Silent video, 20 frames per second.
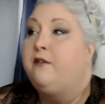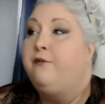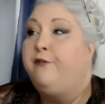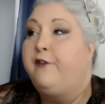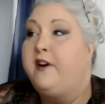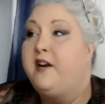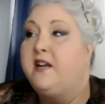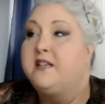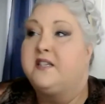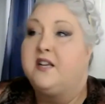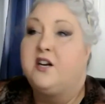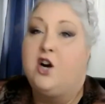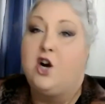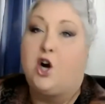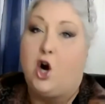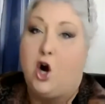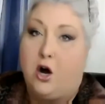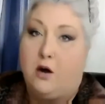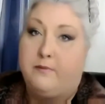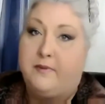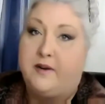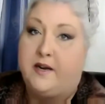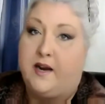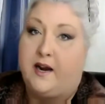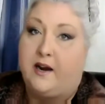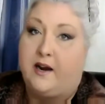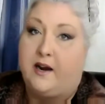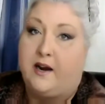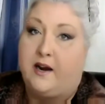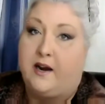if it is in a common
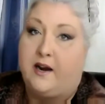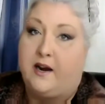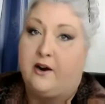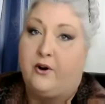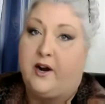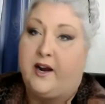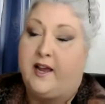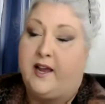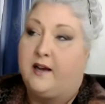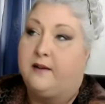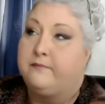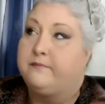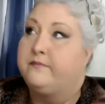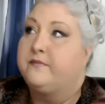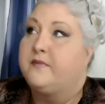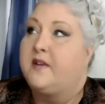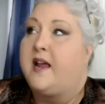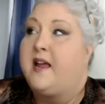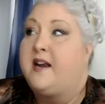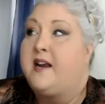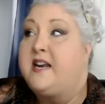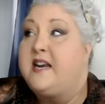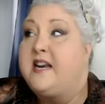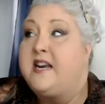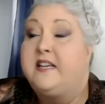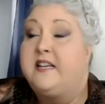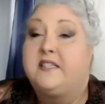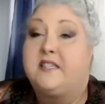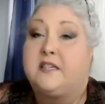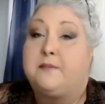area and it
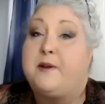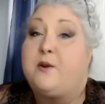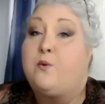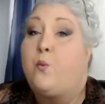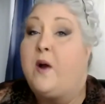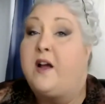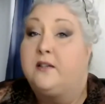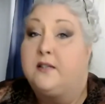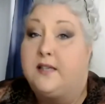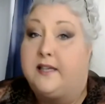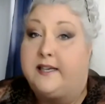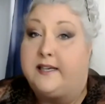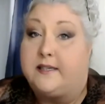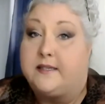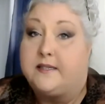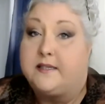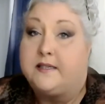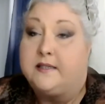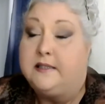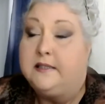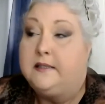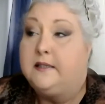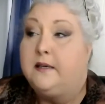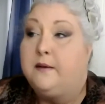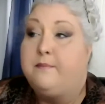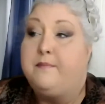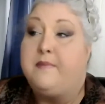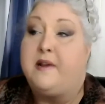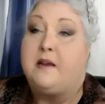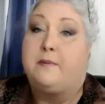needs to be well lit,
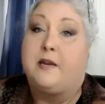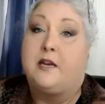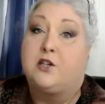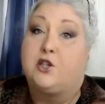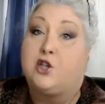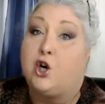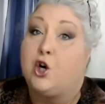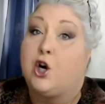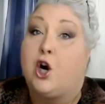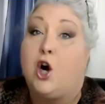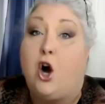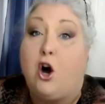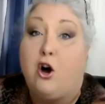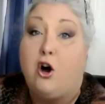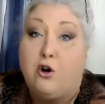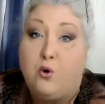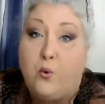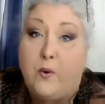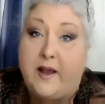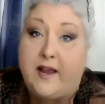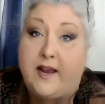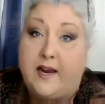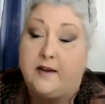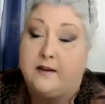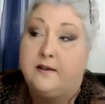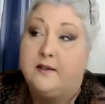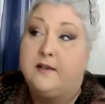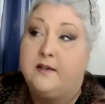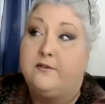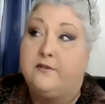maybe a dark hallway
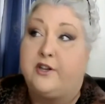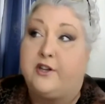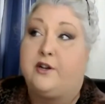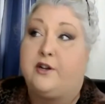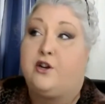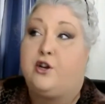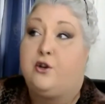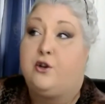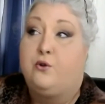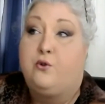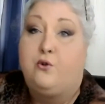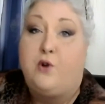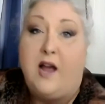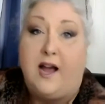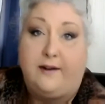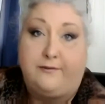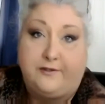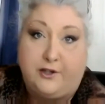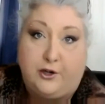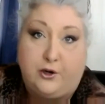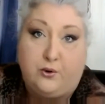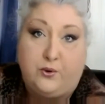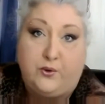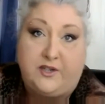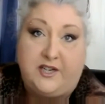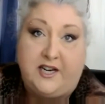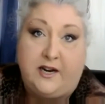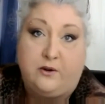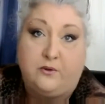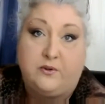that you have to go
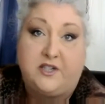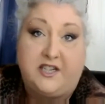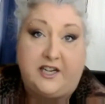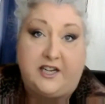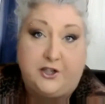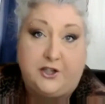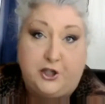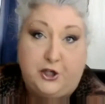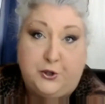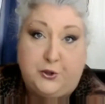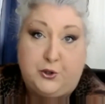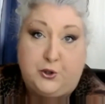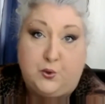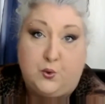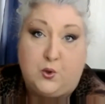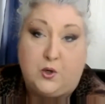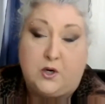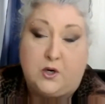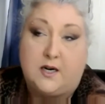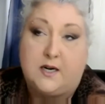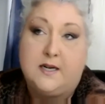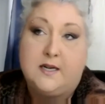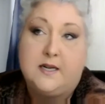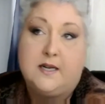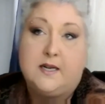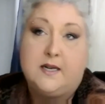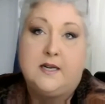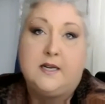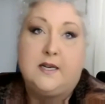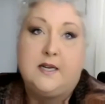down to get to your door.
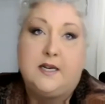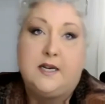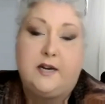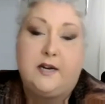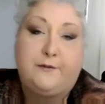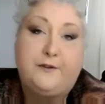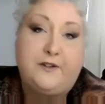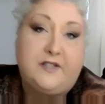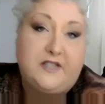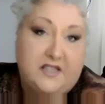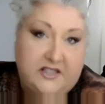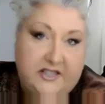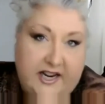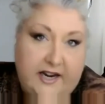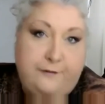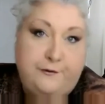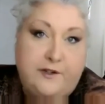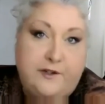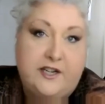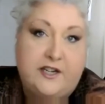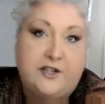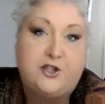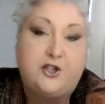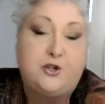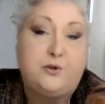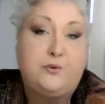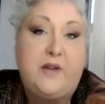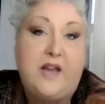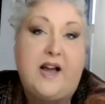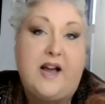If it's a safety
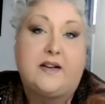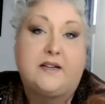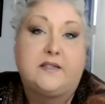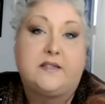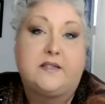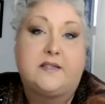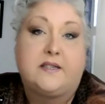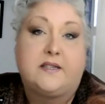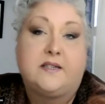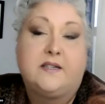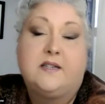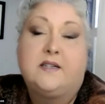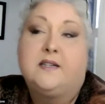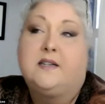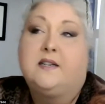issue, yes.